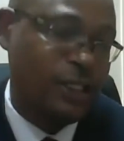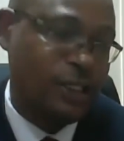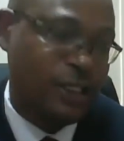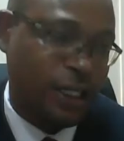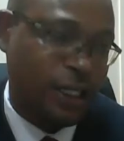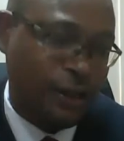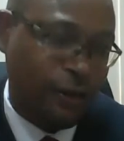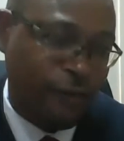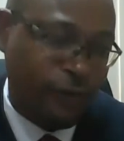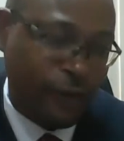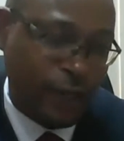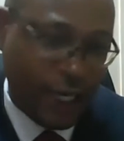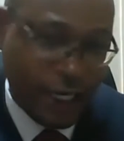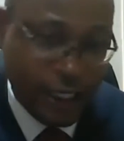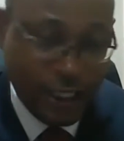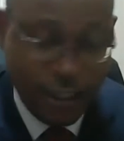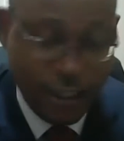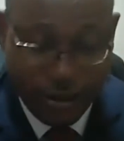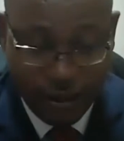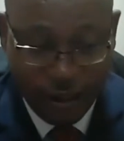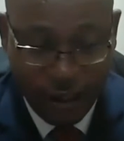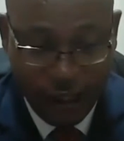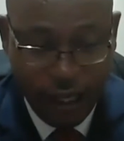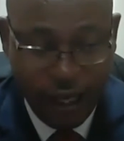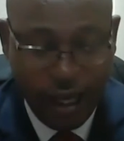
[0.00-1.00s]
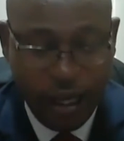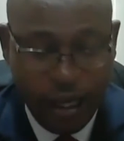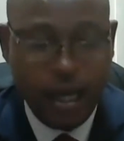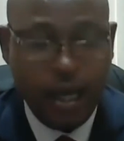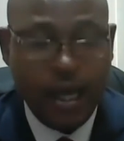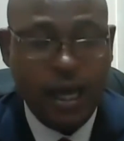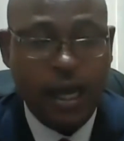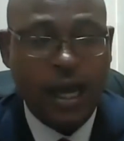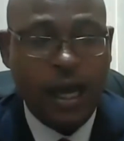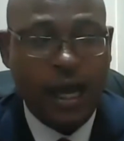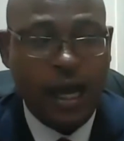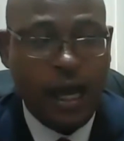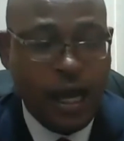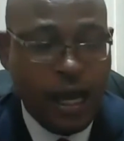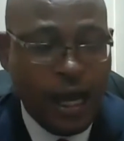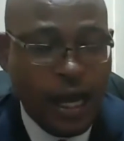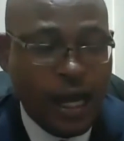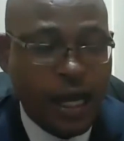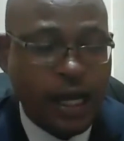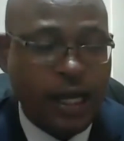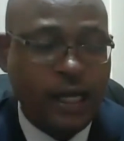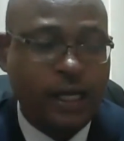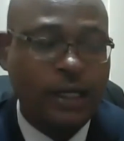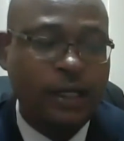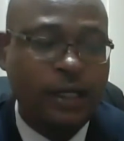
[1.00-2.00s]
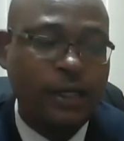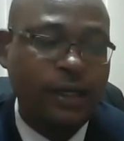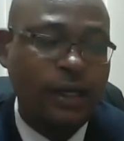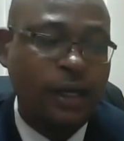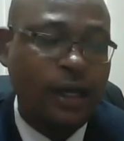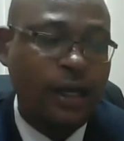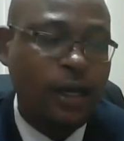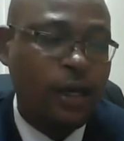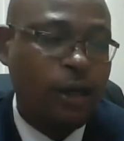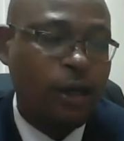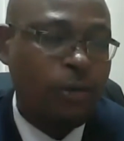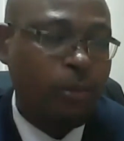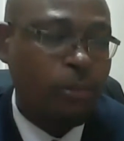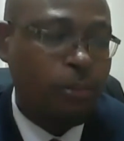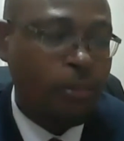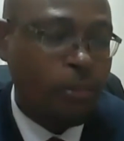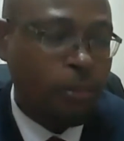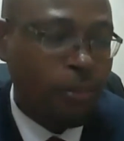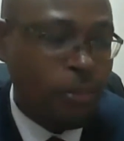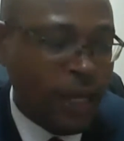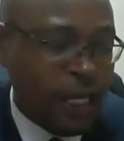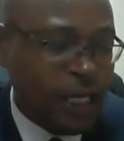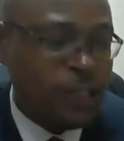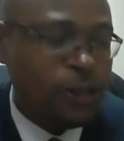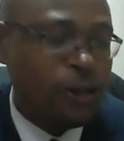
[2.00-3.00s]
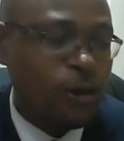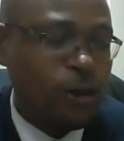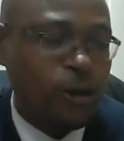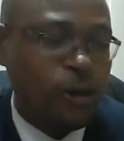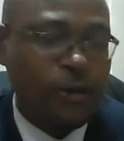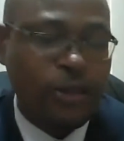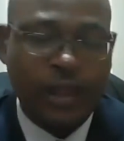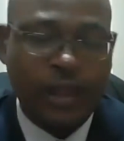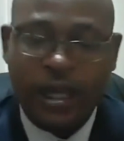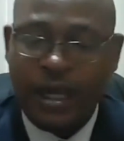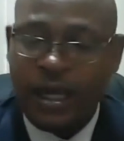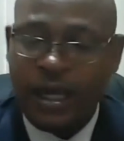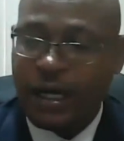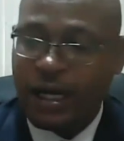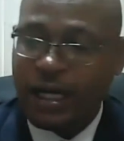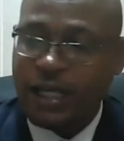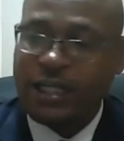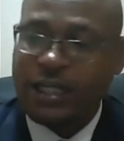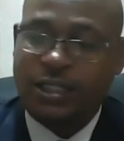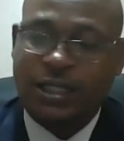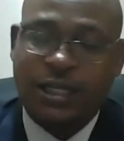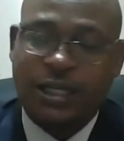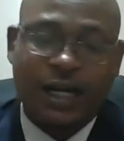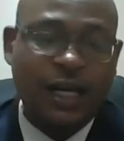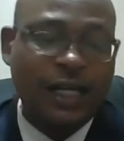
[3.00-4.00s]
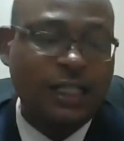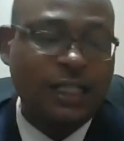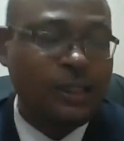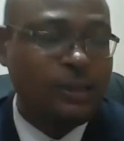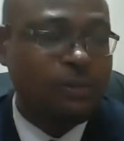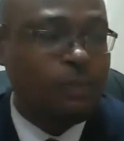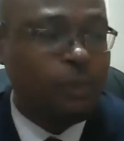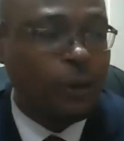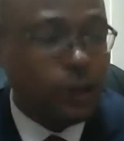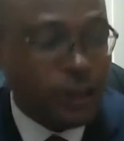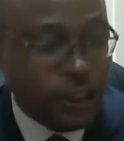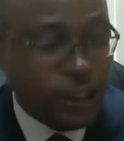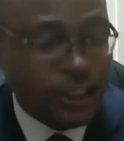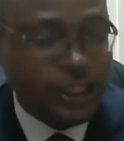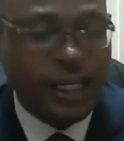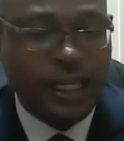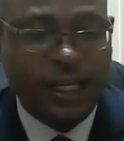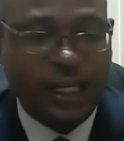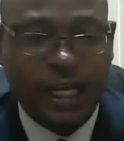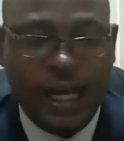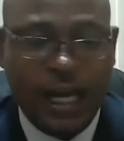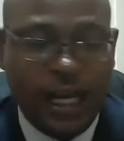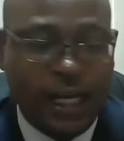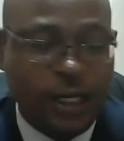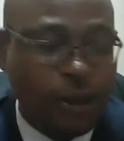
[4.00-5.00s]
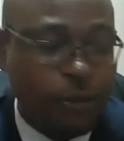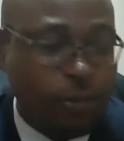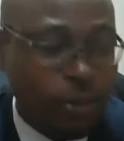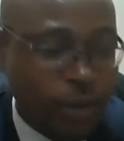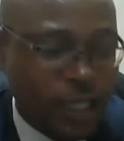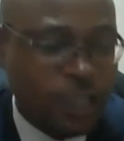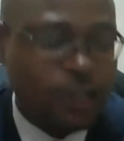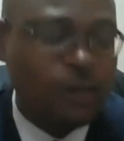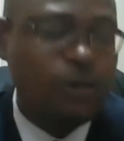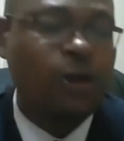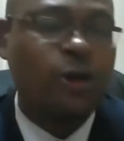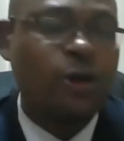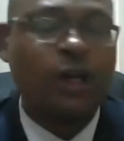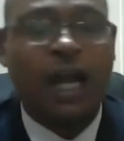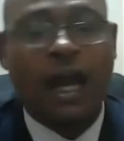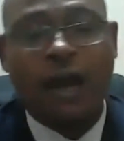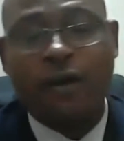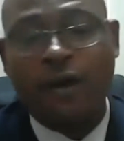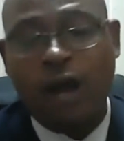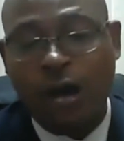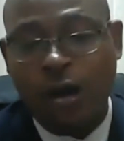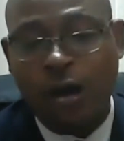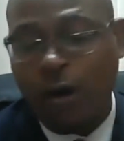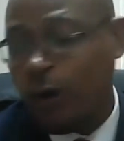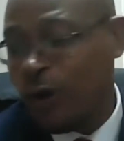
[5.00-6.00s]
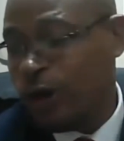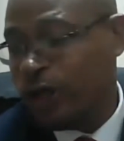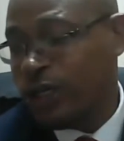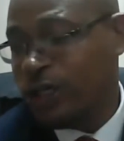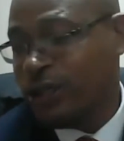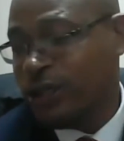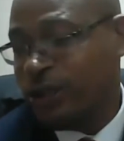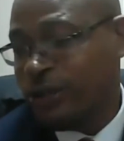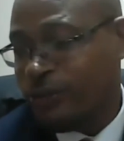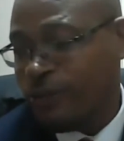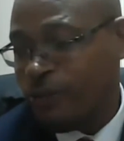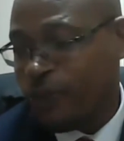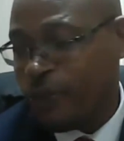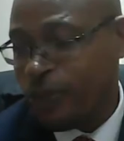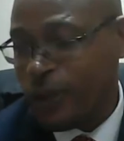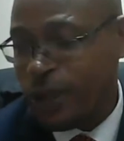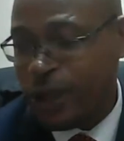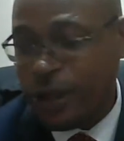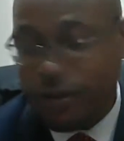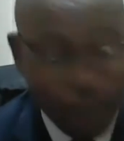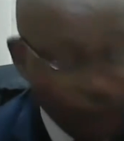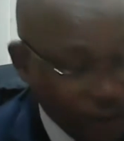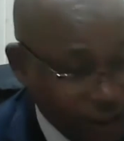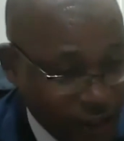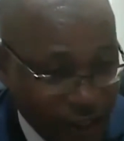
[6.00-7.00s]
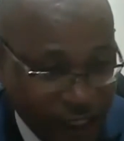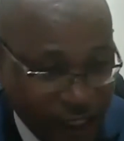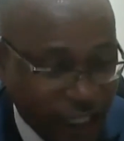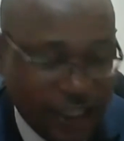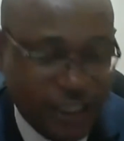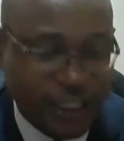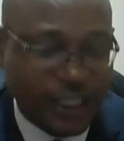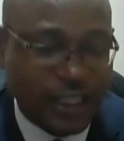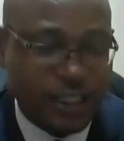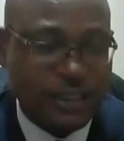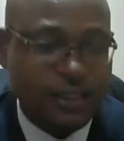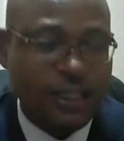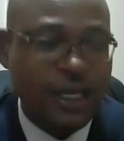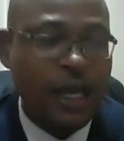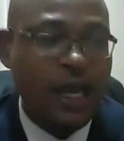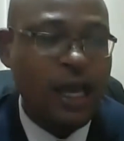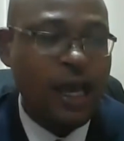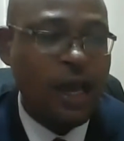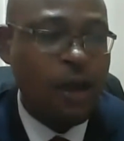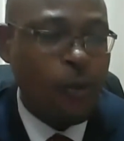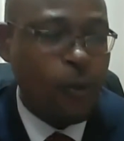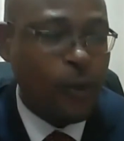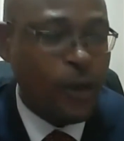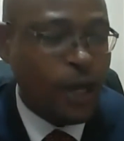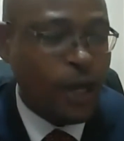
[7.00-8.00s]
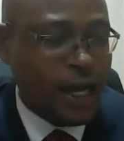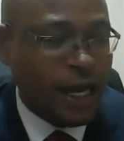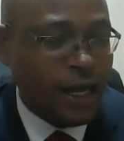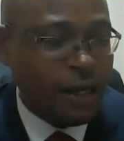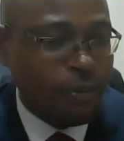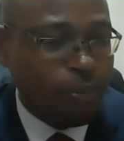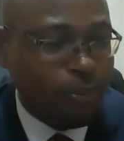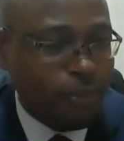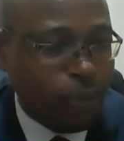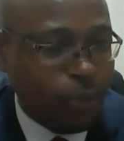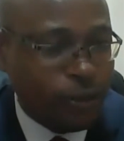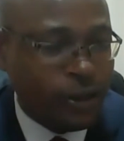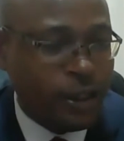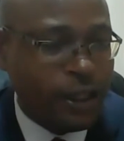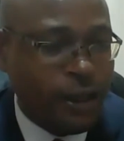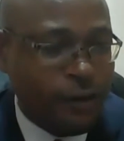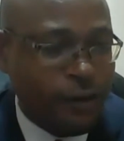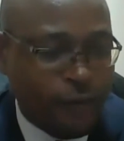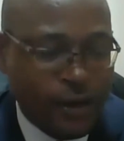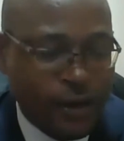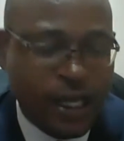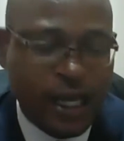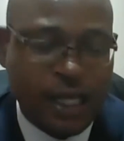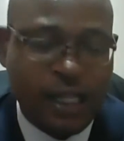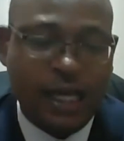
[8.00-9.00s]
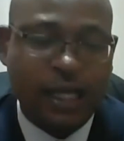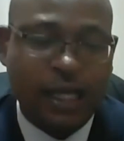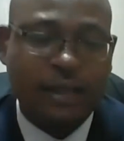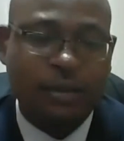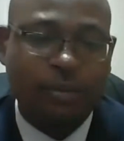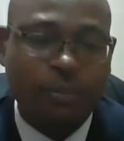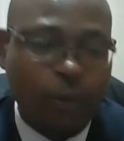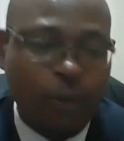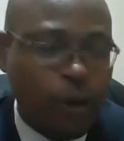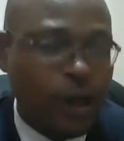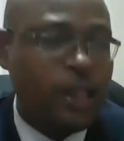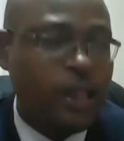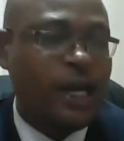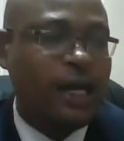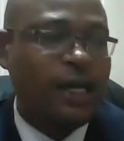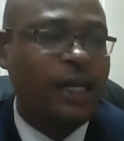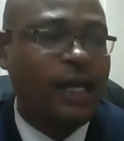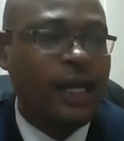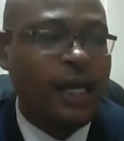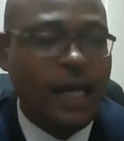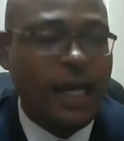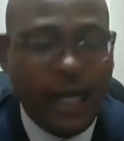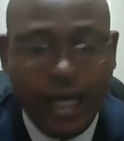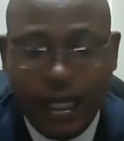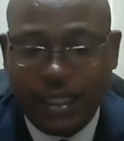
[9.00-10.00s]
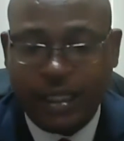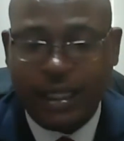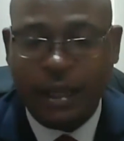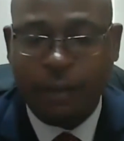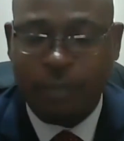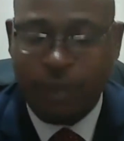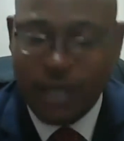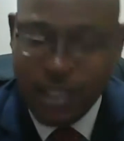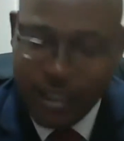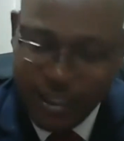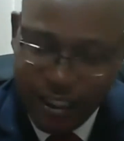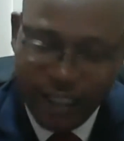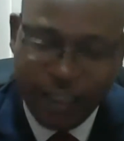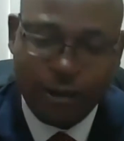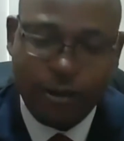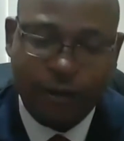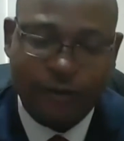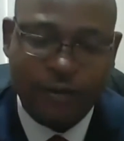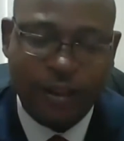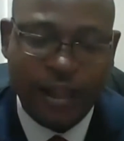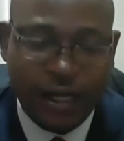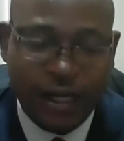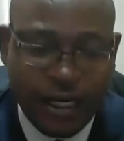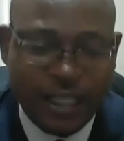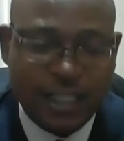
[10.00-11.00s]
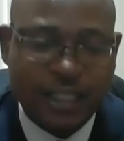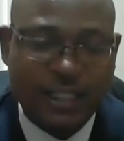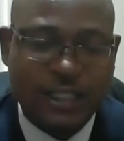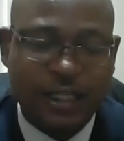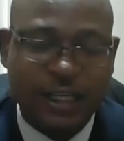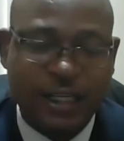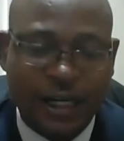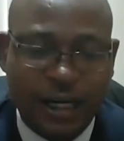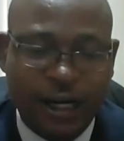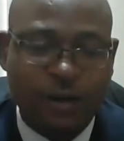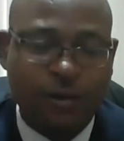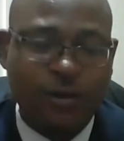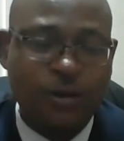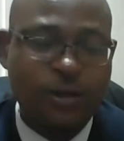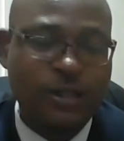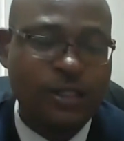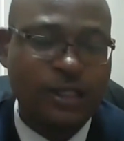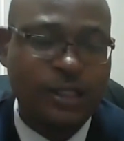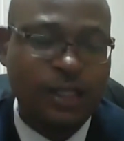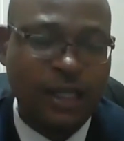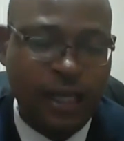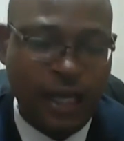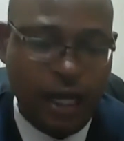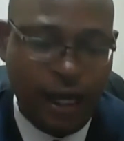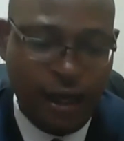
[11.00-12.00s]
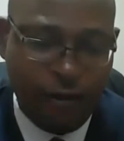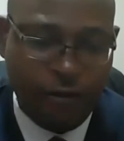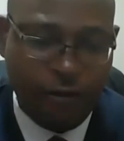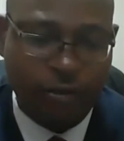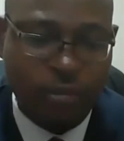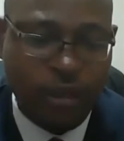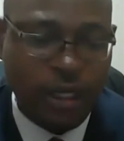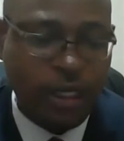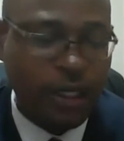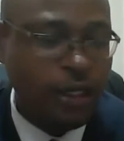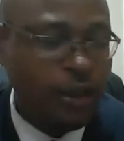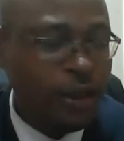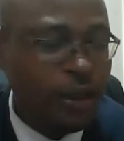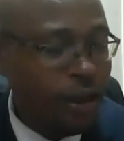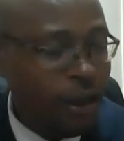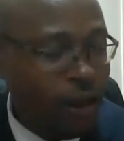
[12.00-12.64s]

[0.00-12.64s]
certificates. And based on the registrar's position and based on our own investigations, we can put to the figure that more than 80% of the registry records have been